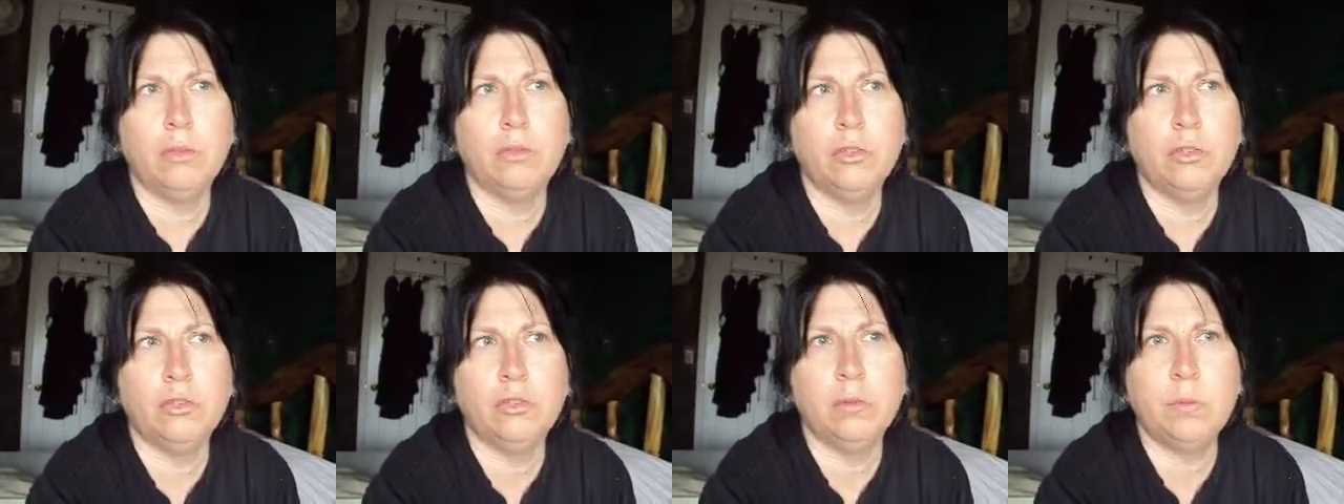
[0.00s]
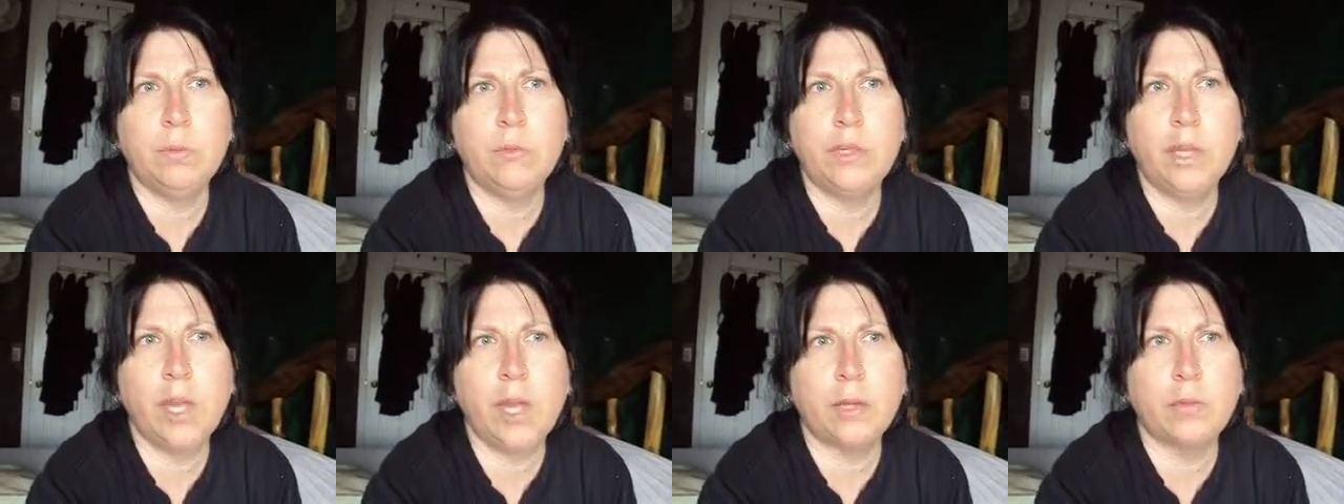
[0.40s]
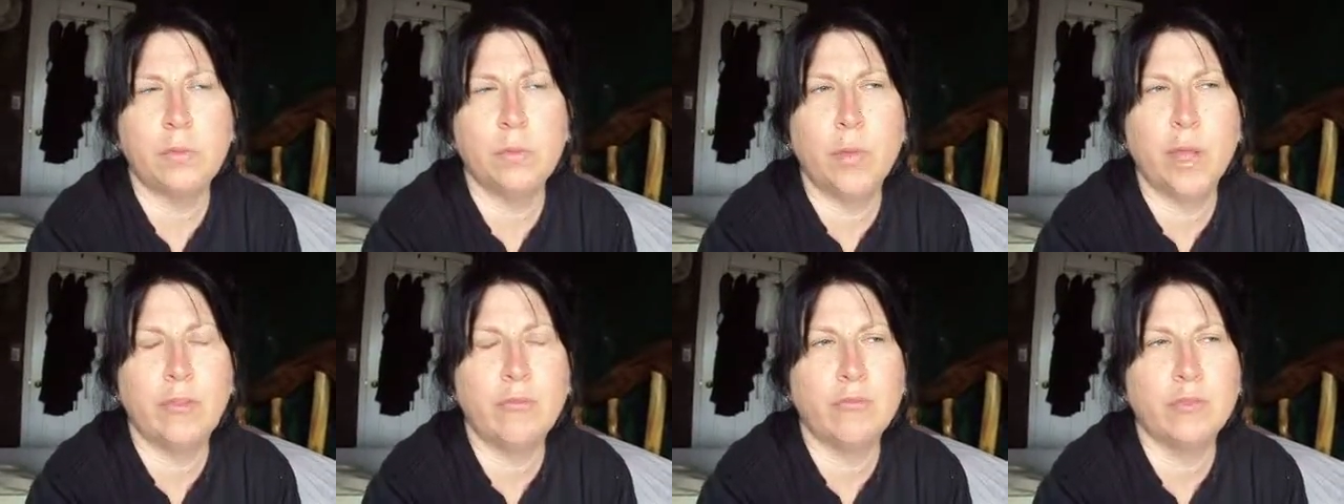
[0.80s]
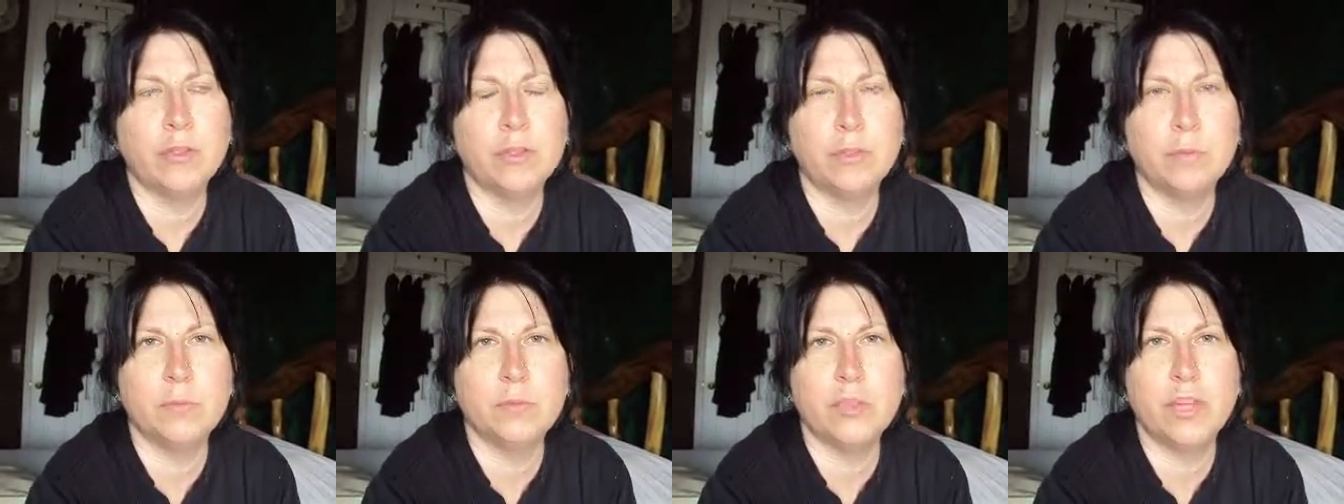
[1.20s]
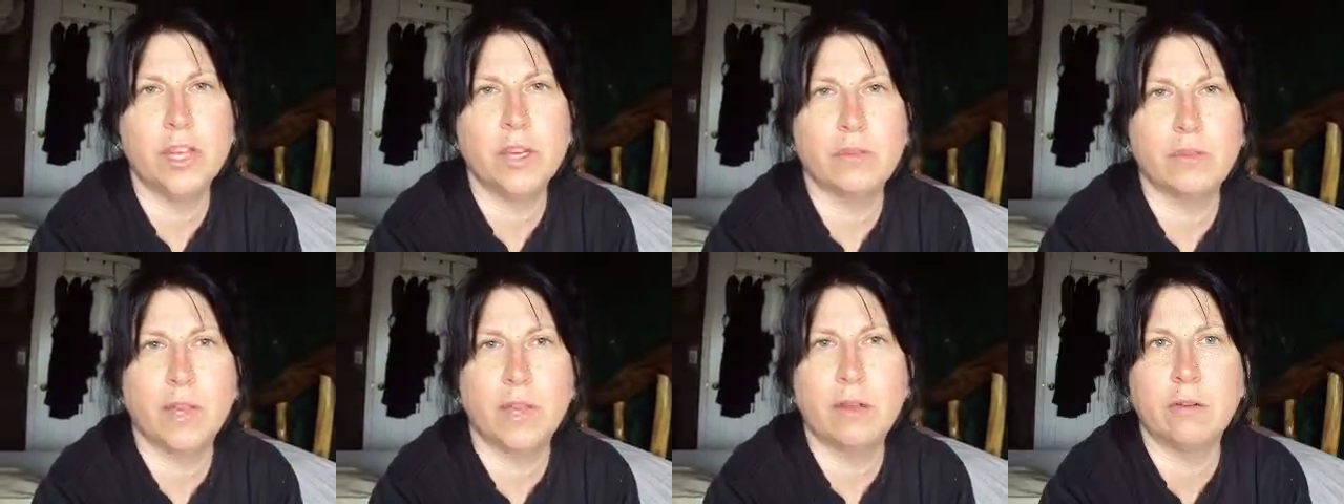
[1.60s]
just some checks. I'm waiting for some
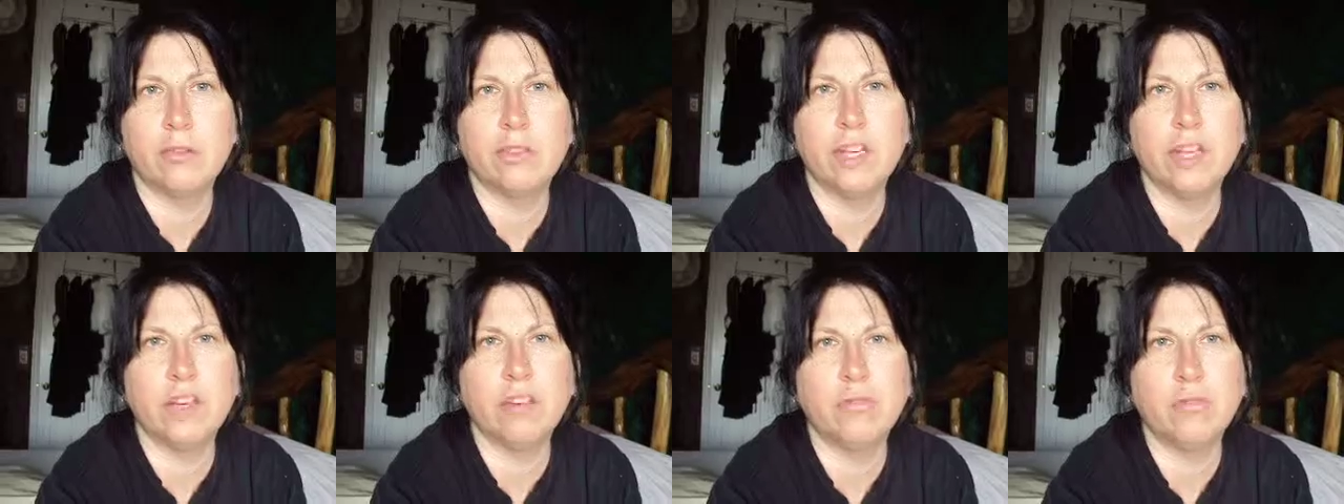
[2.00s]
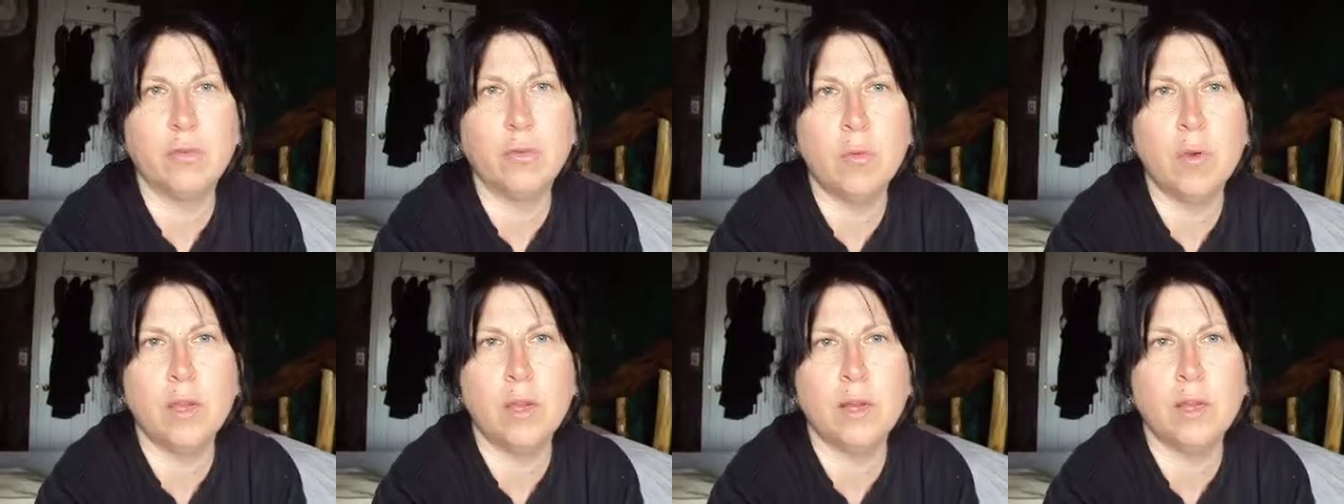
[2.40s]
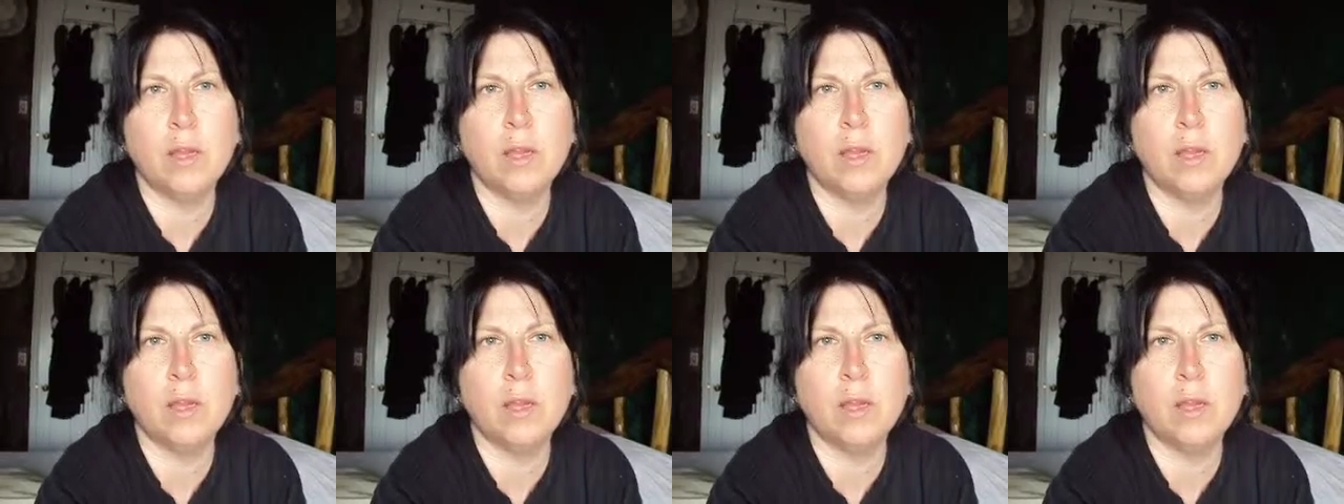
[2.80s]
checks. I go, checks for what?